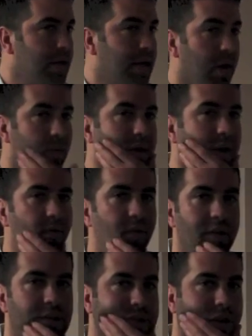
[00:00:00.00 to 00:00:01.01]
get rid of
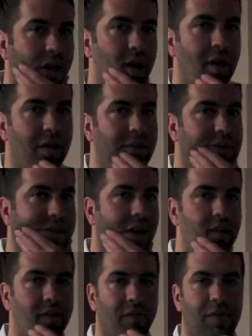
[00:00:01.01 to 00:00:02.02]
this these
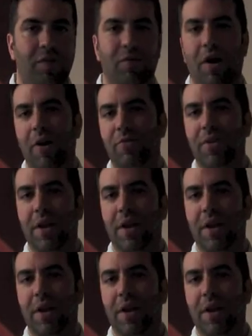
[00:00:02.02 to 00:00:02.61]
days of scruff